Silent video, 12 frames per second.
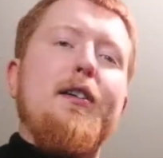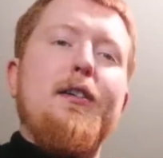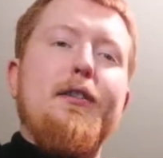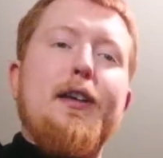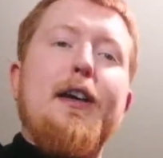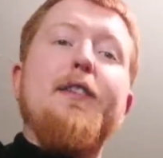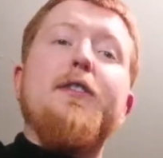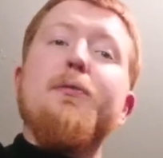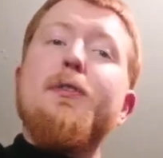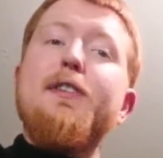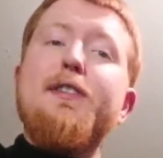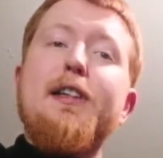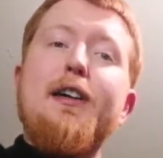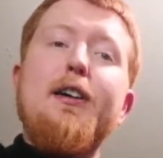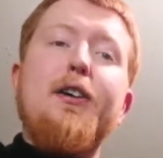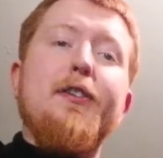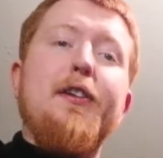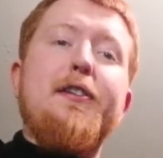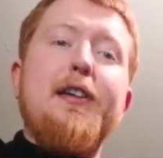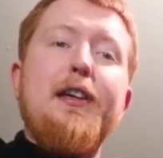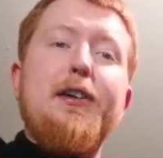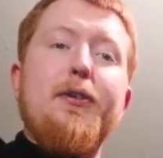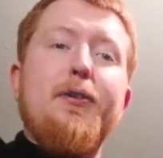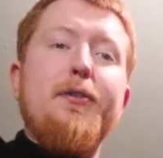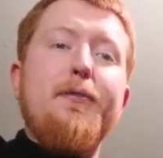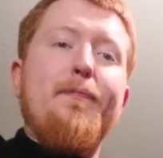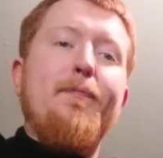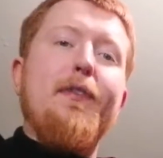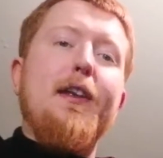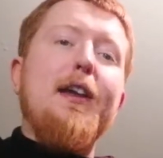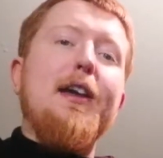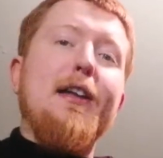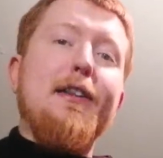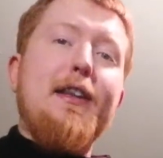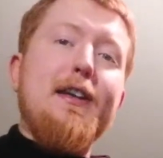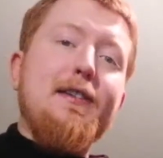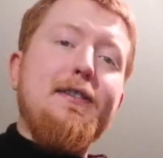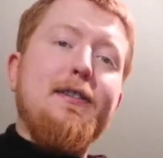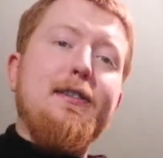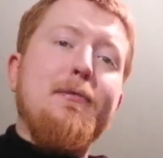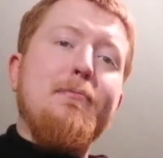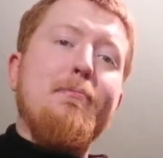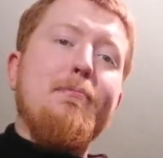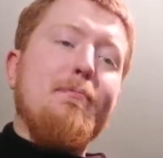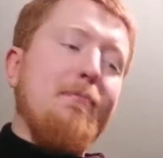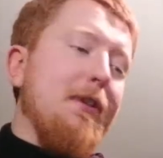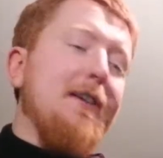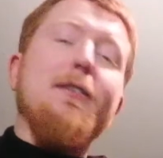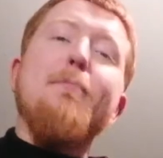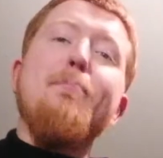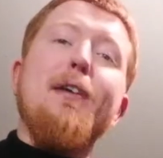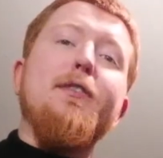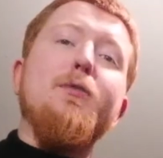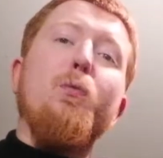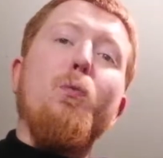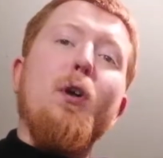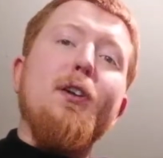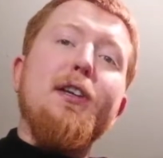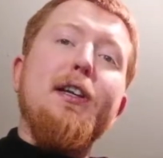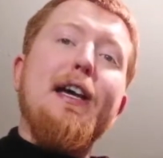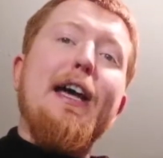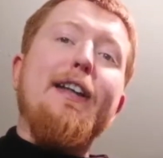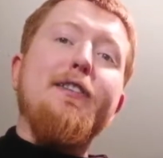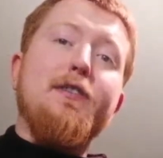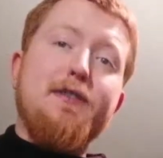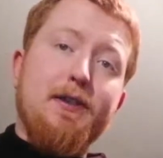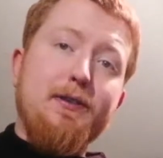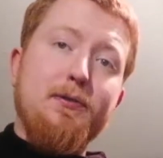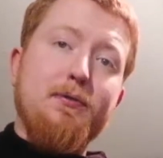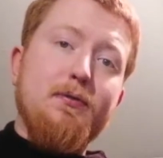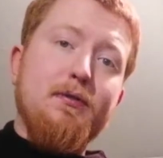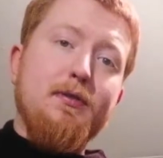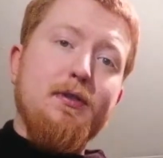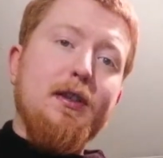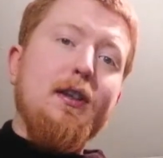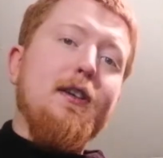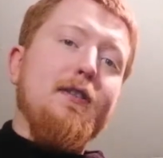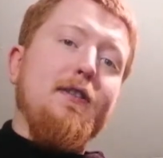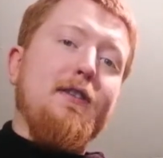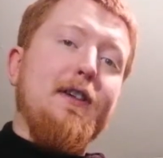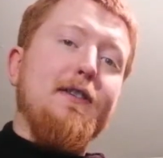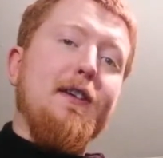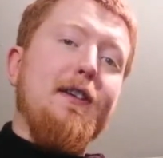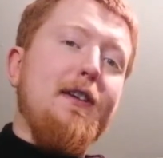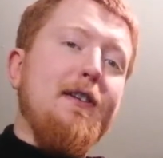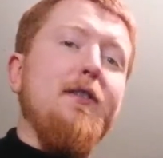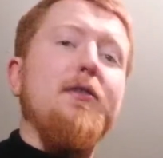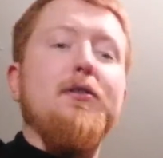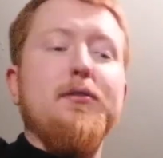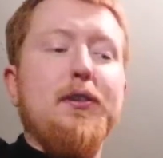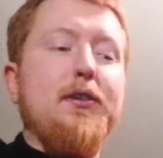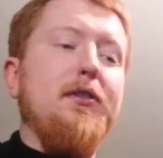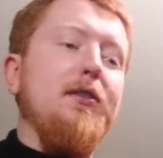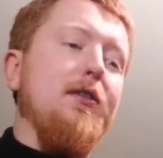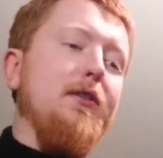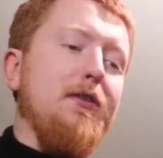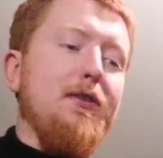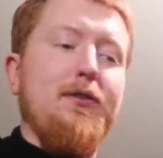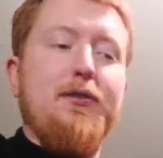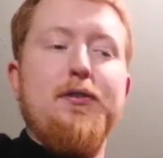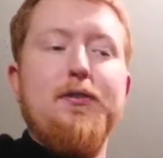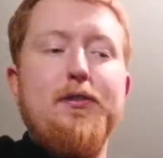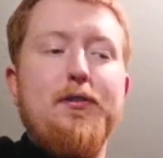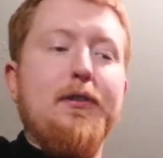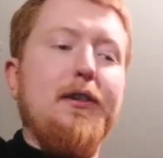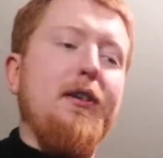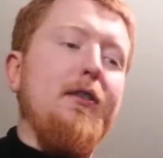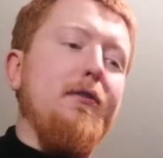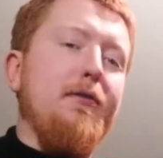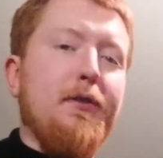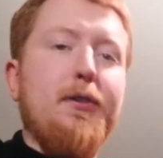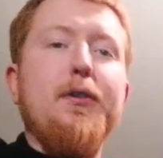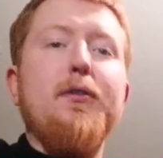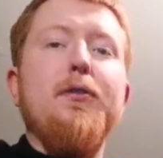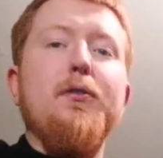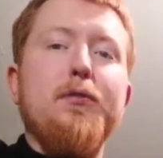Okay, so we're going to start on the D chord, and this plays on beats 1 and 2. So it sounds like this: 1, 2, 3, 4.